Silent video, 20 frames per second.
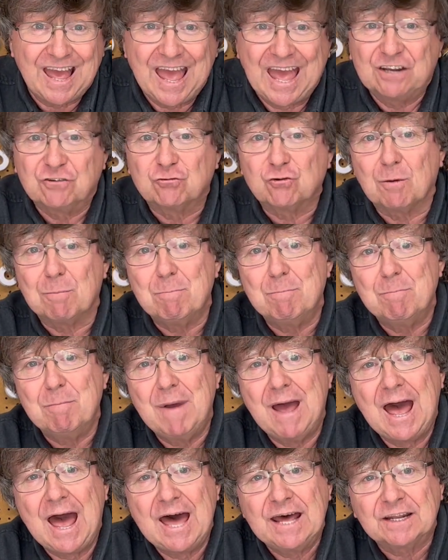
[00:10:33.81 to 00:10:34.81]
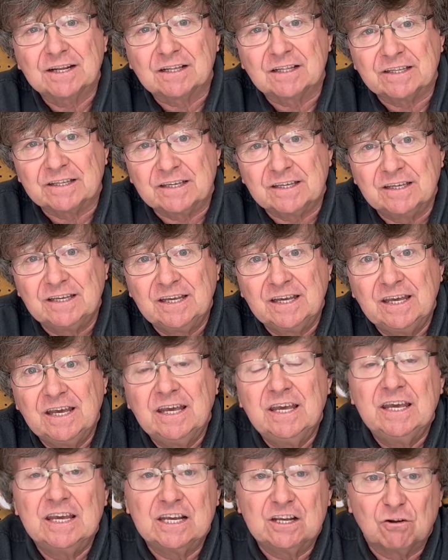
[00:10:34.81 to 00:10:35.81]
and dramatically
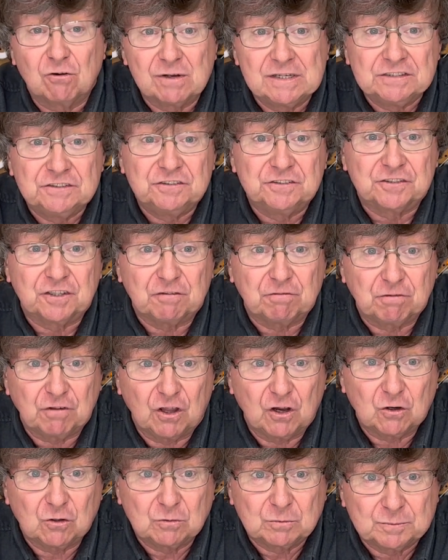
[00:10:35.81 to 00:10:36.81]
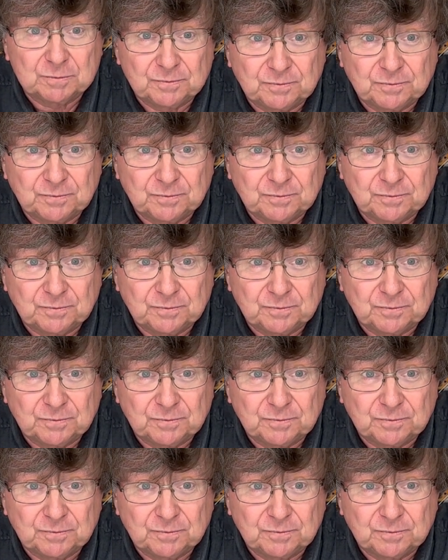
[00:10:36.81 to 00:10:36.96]
increases the flow.